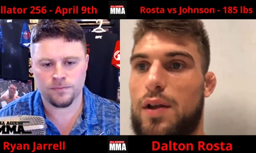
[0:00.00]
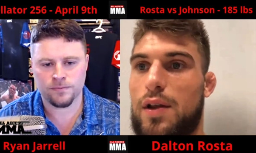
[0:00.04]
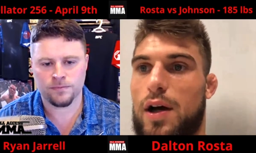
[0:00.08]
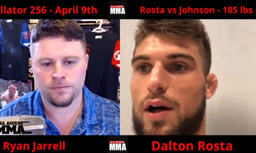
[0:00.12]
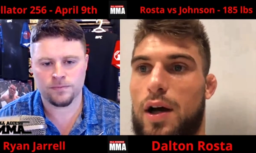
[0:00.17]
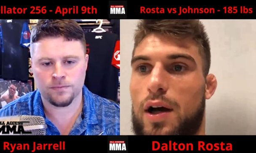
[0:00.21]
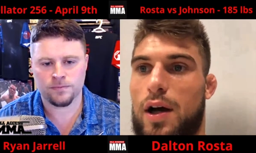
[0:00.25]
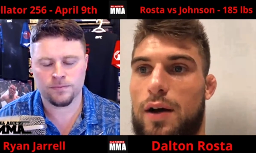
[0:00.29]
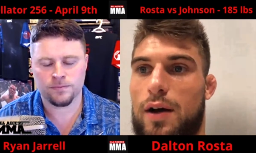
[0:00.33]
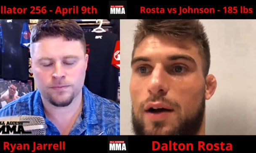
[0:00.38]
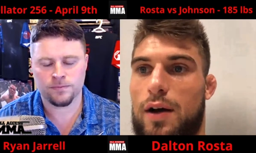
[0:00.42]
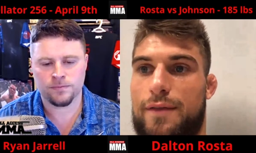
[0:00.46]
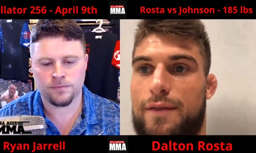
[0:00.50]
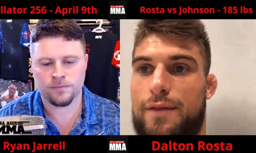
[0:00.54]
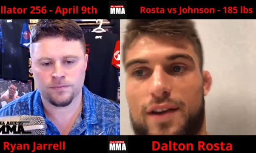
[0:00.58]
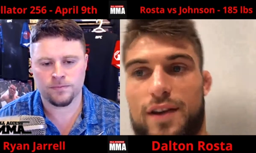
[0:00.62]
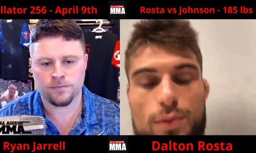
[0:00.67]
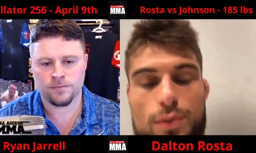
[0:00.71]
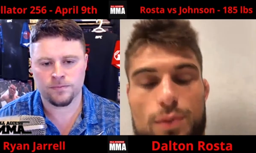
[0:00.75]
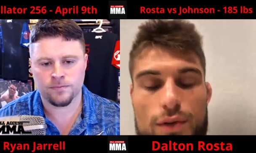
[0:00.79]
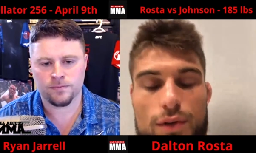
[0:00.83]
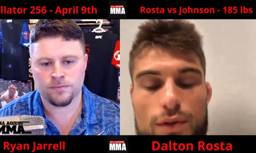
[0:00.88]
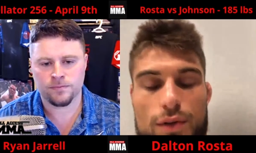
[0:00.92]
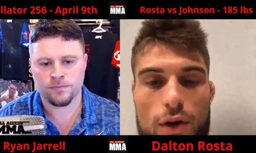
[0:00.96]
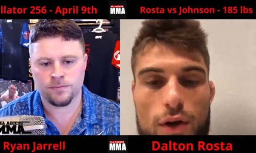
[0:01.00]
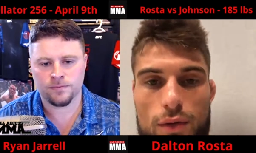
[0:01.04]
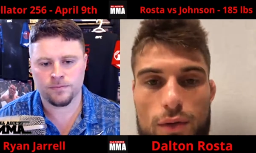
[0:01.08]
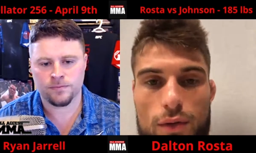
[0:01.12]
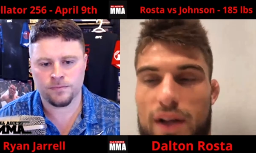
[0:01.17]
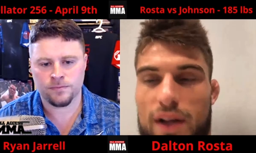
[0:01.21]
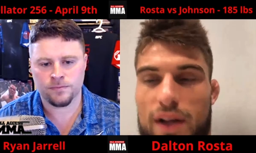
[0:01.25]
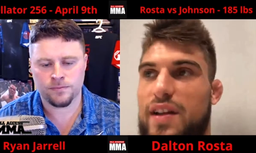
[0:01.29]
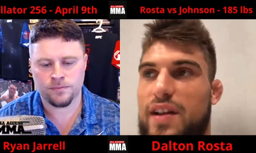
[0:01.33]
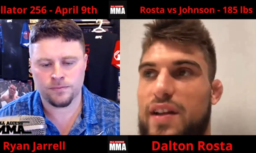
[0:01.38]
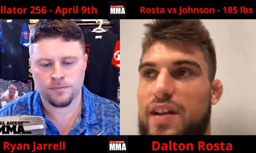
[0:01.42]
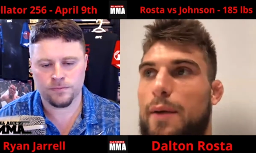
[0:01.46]
Speaker 1: Uh, Facebook, Dalton
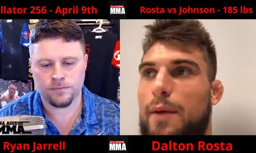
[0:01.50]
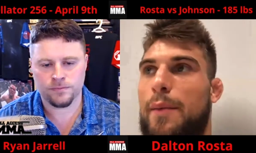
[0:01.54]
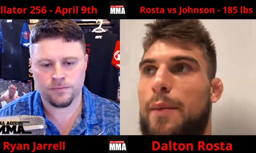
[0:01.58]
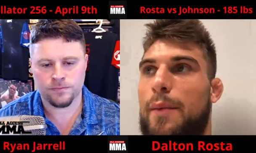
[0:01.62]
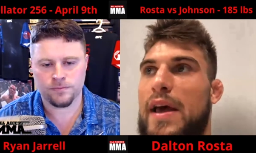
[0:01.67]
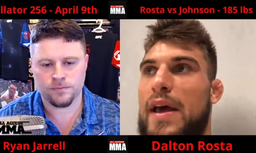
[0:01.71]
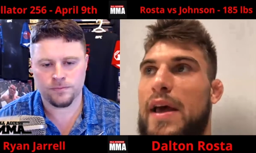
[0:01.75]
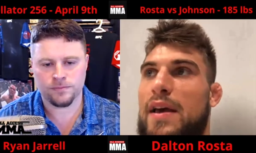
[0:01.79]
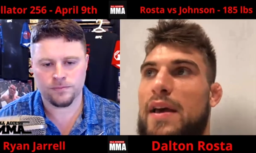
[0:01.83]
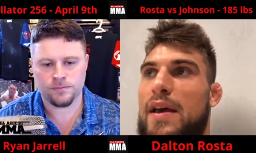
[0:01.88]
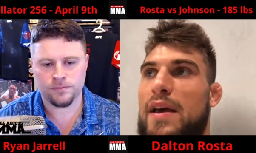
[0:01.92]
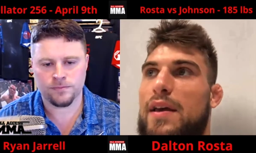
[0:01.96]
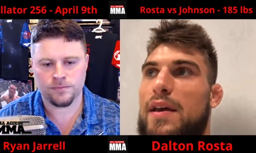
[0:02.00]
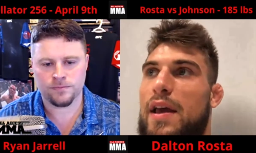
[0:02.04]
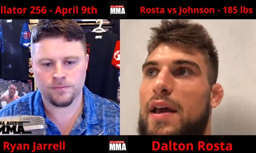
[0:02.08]
Rosta MMA.